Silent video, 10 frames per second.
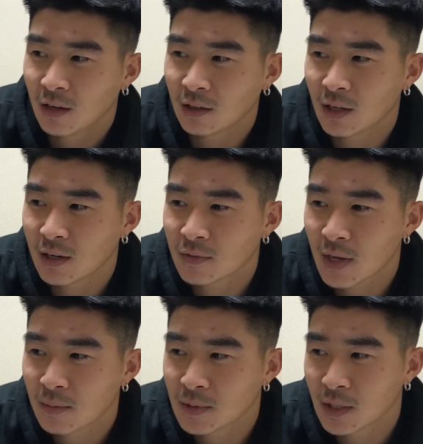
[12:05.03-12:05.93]
a lot of
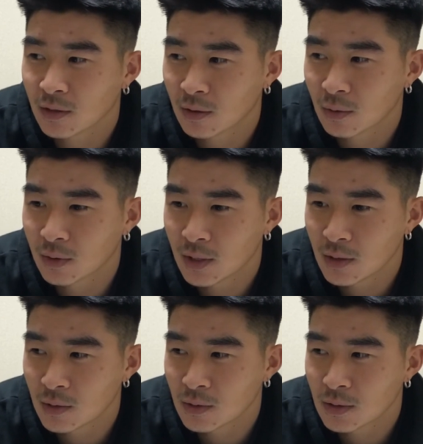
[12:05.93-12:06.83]
times they could only
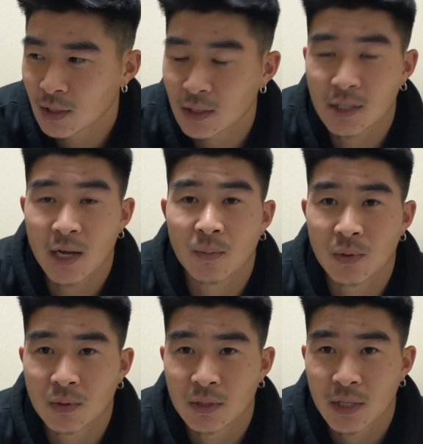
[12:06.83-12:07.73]
use examples